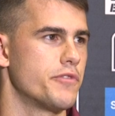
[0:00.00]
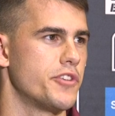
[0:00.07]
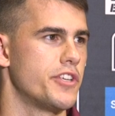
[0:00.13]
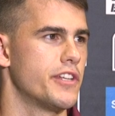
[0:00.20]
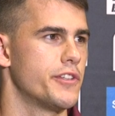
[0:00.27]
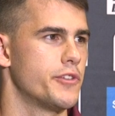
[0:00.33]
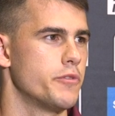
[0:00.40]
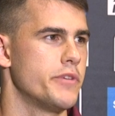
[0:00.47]
footy
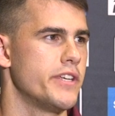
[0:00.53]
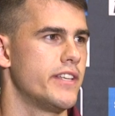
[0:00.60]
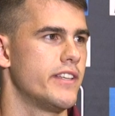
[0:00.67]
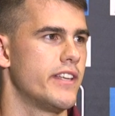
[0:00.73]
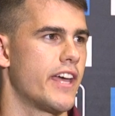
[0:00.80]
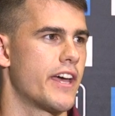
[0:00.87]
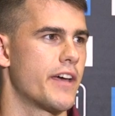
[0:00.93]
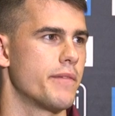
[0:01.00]
a little
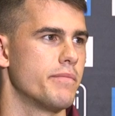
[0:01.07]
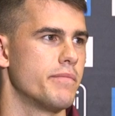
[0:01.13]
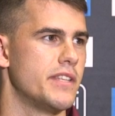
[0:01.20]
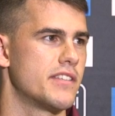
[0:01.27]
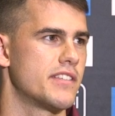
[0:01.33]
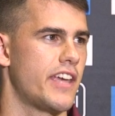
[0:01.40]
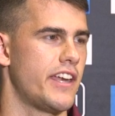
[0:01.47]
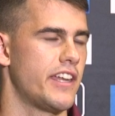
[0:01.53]
bit, in
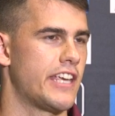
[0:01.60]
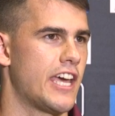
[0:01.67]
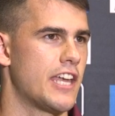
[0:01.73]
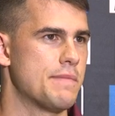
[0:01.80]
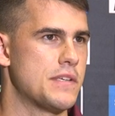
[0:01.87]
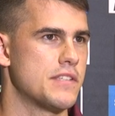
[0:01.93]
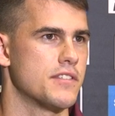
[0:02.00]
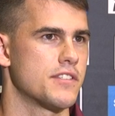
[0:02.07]
state
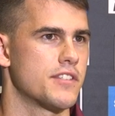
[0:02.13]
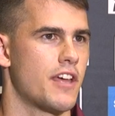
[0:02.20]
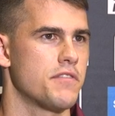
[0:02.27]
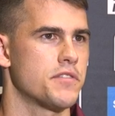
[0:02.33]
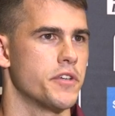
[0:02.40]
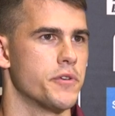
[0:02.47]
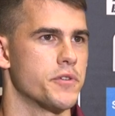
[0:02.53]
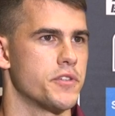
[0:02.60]
academies and
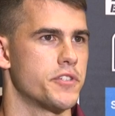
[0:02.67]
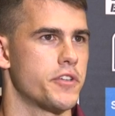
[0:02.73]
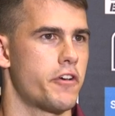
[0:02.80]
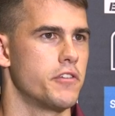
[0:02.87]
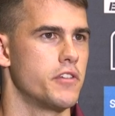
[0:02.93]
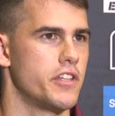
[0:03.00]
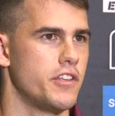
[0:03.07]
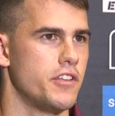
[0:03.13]
stuff, so it wasn't
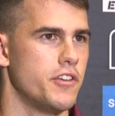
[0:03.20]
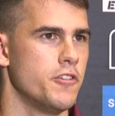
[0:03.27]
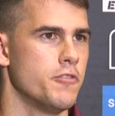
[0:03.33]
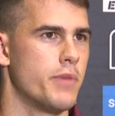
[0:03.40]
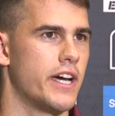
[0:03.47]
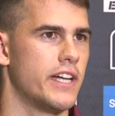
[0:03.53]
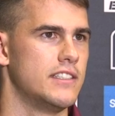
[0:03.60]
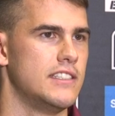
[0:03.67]
totally new,
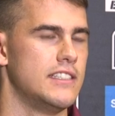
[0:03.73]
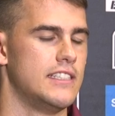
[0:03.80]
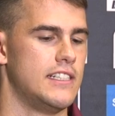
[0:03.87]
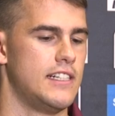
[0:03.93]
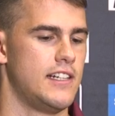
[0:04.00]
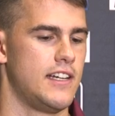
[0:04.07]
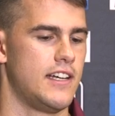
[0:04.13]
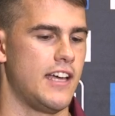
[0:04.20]
but
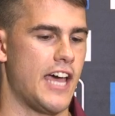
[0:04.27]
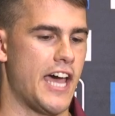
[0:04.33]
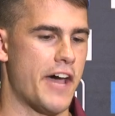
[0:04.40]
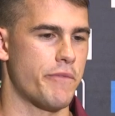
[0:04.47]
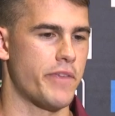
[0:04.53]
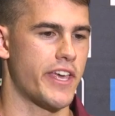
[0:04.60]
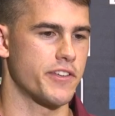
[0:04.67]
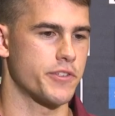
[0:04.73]
I
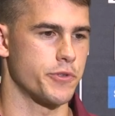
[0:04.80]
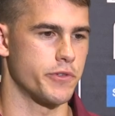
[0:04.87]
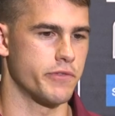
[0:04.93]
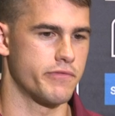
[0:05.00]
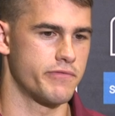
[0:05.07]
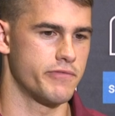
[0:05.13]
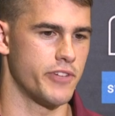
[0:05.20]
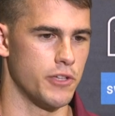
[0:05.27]

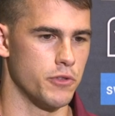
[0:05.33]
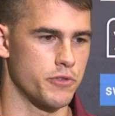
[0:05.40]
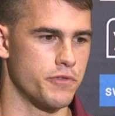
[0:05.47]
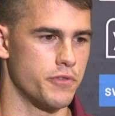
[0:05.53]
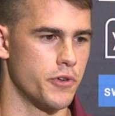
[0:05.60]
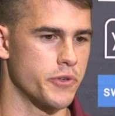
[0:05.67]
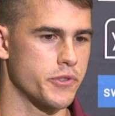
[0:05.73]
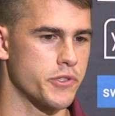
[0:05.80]
looked
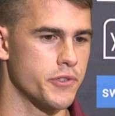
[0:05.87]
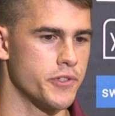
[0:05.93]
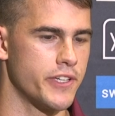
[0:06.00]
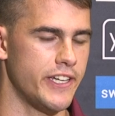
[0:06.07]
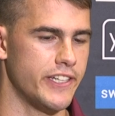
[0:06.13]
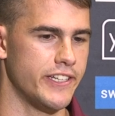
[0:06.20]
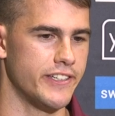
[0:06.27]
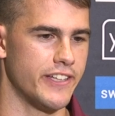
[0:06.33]
forward to it,
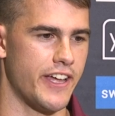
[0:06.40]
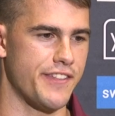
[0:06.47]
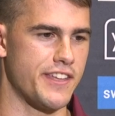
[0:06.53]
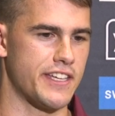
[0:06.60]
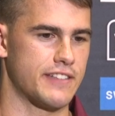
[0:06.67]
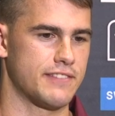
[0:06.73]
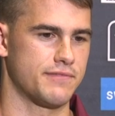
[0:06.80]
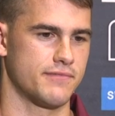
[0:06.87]
and I
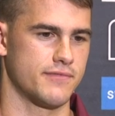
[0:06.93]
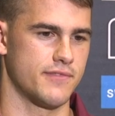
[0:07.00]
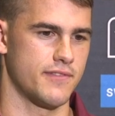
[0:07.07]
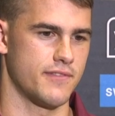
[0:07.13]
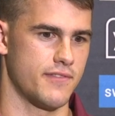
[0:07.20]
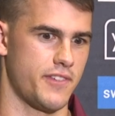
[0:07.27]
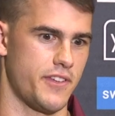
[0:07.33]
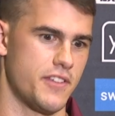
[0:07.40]
think,
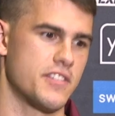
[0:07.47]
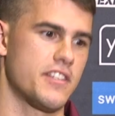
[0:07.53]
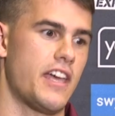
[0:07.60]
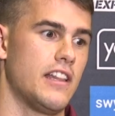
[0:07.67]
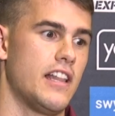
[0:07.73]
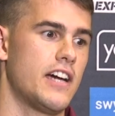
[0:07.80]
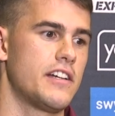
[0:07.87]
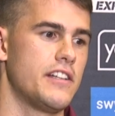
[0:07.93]

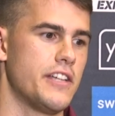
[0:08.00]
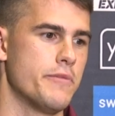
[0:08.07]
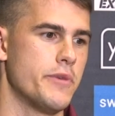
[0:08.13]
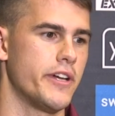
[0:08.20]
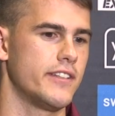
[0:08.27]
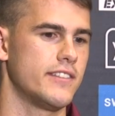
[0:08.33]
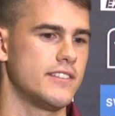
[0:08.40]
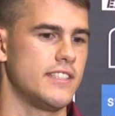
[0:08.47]
say luckily,
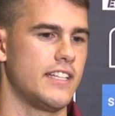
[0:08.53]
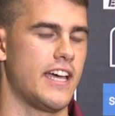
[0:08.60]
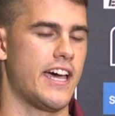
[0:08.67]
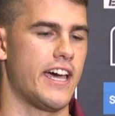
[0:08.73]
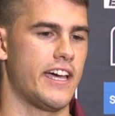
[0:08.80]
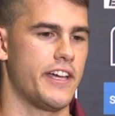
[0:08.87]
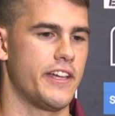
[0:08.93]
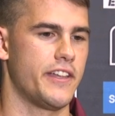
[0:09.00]
but
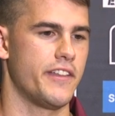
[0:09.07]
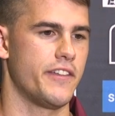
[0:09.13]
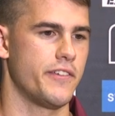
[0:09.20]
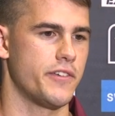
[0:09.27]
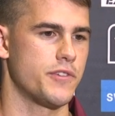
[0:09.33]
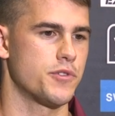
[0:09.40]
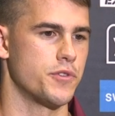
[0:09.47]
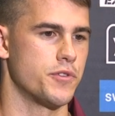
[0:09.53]

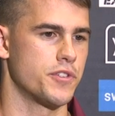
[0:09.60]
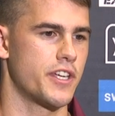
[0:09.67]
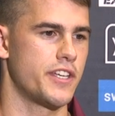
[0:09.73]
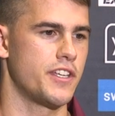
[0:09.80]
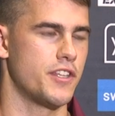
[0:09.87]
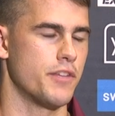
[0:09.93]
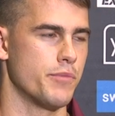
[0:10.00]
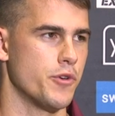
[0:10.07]
as soon as I
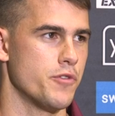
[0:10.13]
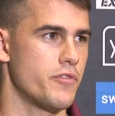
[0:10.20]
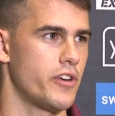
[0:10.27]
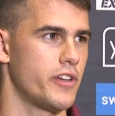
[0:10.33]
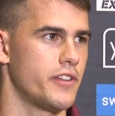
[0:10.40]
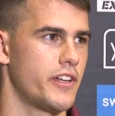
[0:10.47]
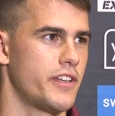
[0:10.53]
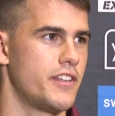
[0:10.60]
did the move,
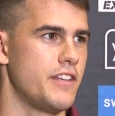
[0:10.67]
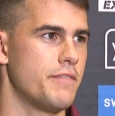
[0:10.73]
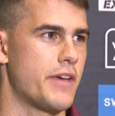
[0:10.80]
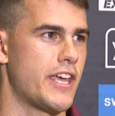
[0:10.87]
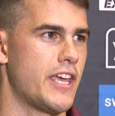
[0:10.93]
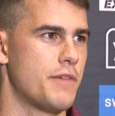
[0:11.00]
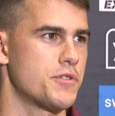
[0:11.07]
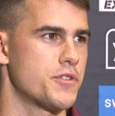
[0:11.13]
I did my
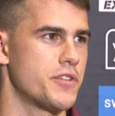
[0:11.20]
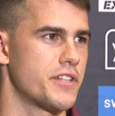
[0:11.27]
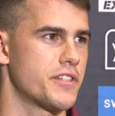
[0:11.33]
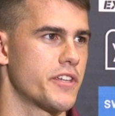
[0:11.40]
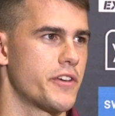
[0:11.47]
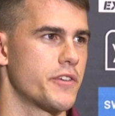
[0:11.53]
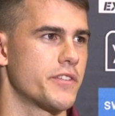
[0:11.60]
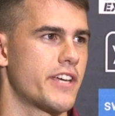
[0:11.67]
hamstring,
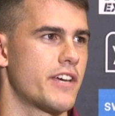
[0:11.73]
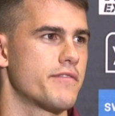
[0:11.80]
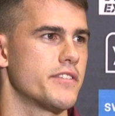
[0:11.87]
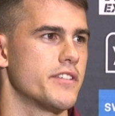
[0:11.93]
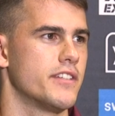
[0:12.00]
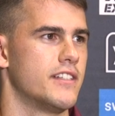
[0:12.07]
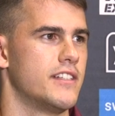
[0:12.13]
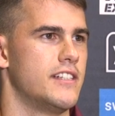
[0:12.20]
so I was out
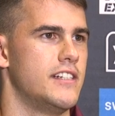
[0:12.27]
for